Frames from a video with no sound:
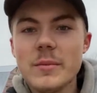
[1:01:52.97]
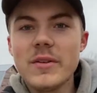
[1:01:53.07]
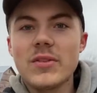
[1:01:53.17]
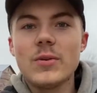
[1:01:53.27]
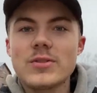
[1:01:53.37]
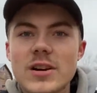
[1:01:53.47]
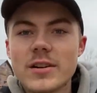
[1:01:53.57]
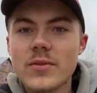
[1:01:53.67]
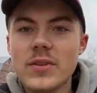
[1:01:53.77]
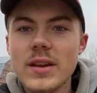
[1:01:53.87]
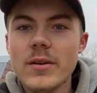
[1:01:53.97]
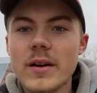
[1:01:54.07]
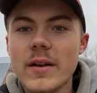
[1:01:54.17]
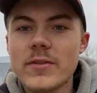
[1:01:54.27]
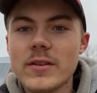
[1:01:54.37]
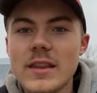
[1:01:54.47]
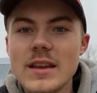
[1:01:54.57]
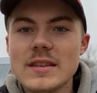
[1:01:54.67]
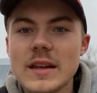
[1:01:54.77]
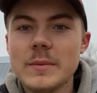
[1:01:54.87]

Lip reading: I'm gonna have to go check her video out after this.